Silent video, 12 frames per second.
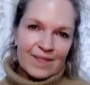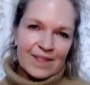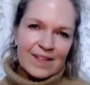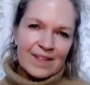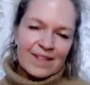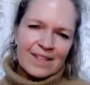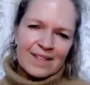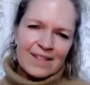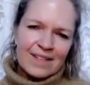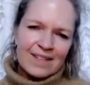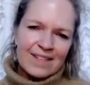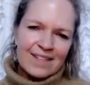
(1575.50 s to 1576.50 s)

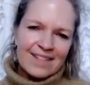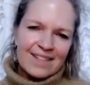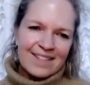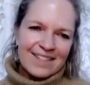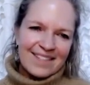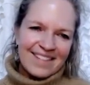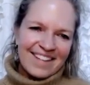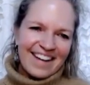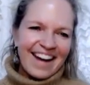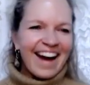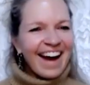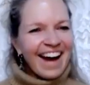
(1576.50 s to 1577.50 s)

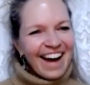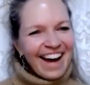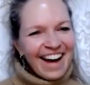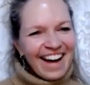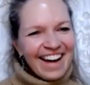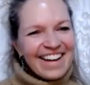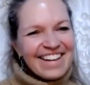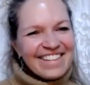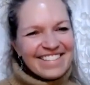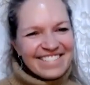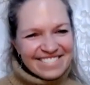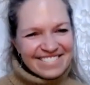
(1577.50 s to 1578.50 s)

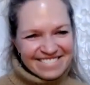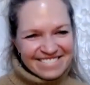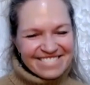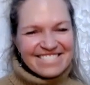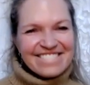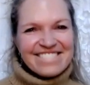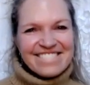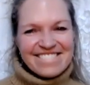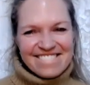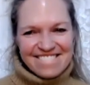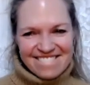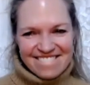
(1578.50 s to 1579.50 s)

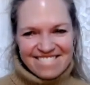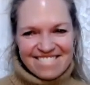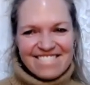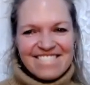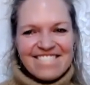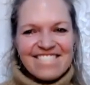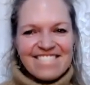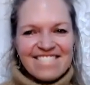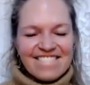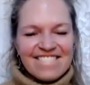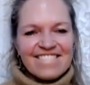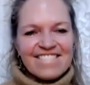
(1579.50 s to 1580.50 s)

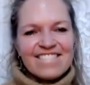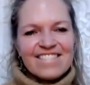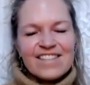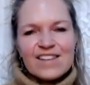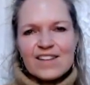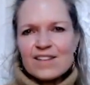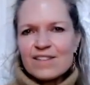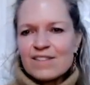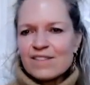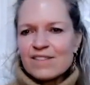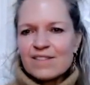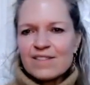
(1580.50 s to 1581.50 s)

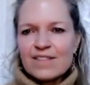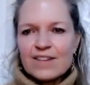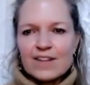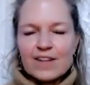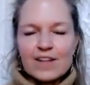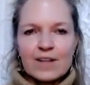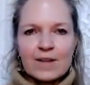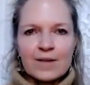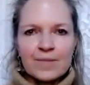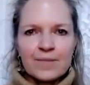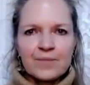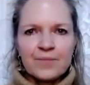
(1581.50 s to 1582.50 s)

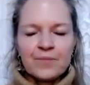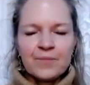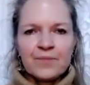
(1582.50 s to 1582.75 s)
(silent)